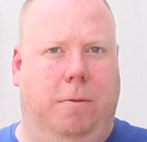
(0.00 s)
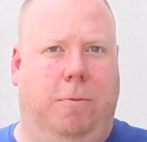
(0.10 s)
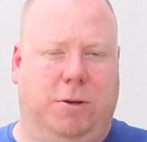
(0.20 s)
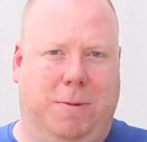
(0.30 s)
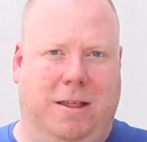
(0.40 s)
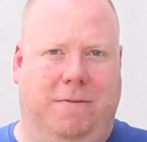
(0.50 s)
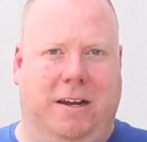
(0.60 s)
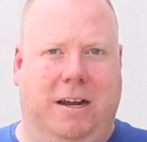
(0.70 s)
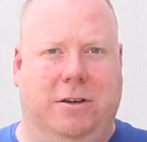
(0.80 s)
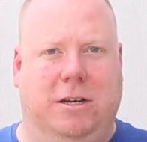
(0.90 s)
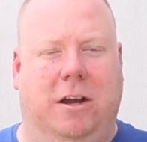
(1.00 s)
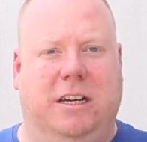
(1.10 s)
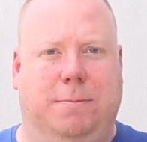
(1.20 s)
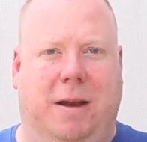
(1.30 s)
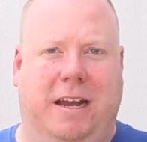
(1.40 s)
Watch my other videos and I'll
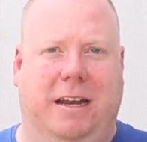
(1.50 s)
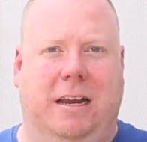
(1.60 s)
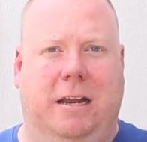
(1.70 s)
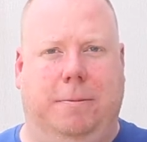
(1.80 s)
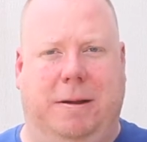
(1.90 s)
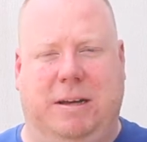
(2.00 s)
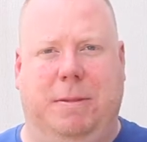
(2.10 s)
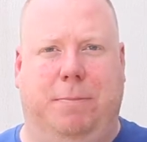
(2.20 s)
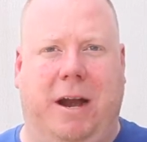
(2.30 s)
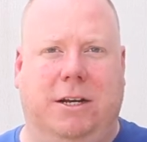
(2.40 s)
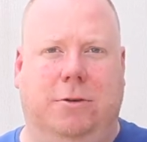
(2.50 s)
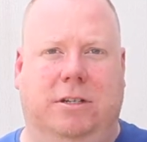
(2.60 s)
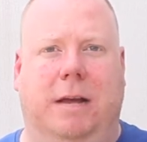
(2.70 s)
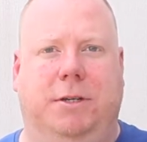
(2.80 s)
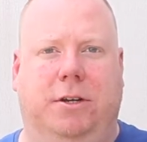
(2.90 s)
explain about some of the practical
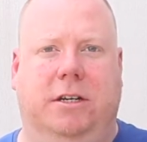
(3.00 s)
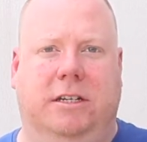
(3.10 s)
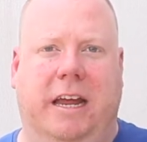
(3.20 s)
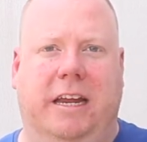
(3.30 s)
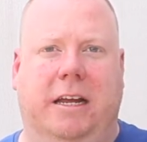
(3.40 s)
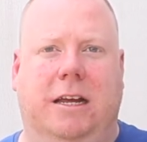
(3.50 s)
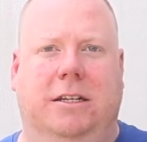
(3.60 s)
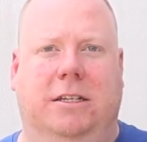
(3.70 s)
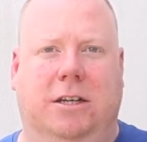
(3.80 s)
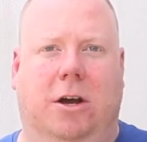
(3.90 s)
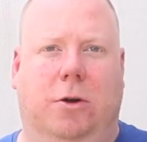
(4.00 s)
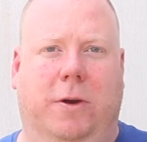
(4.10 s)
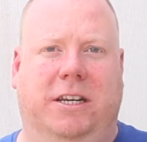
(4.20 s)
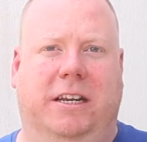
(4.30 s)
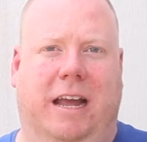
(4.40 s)
steps you can take to start
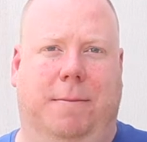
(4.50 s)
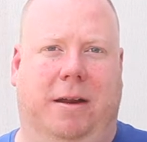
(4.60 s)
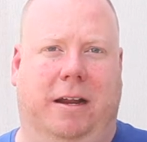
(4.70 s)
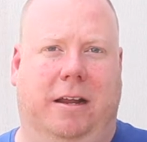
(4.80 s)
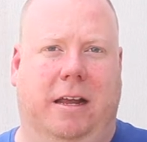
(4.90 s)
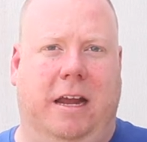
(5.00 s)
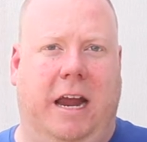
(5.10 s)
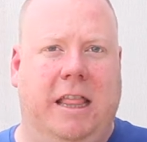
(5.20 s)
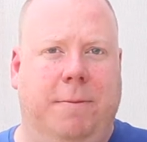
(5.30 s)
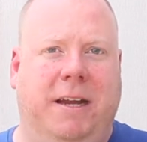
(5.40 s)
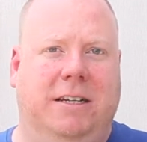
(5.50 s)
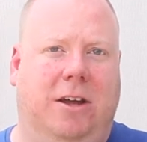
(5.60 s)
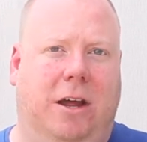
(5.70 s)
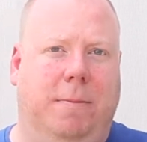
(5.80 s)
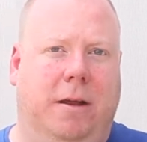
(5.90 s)
quitting gambling. In the
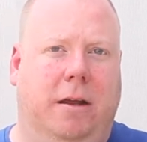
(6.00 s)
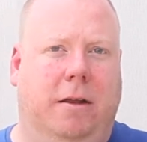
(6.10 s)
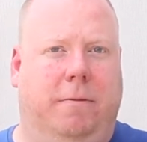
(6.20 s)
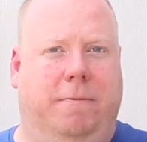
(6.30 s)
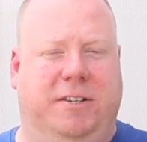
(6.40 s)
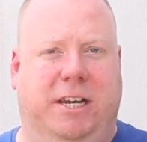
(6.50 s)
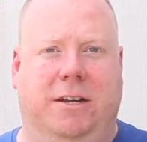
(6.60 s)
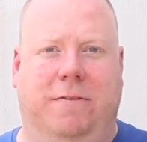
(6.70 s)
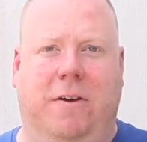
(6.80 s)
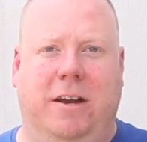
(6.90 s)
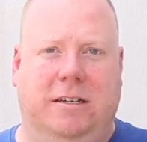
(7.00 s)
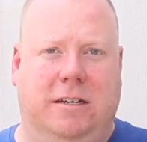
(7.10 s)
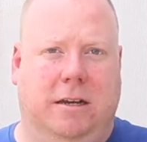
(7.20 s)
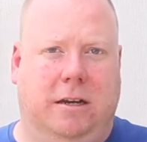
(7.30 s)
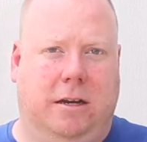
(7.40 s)
meantime, for seek
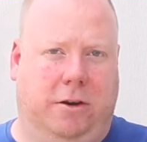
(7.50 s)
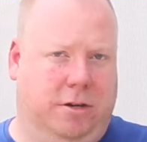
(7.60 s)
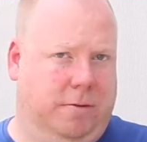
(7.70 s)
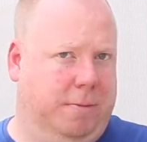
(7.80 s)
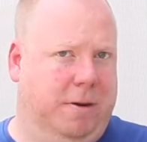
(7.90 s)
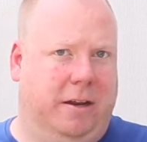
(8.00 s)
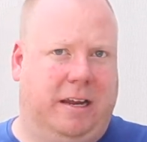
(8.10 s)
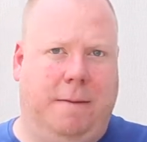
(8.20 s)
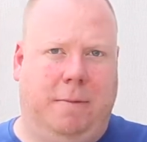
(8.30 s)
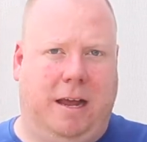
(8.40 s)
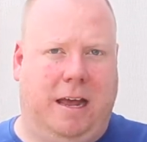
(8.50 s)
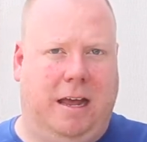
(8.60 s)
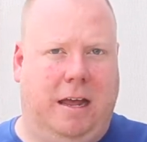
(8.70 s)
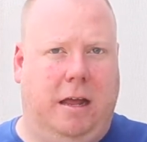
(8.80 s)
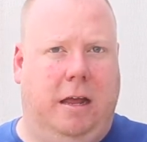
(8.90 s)
advice, go to somewhere like GamCare,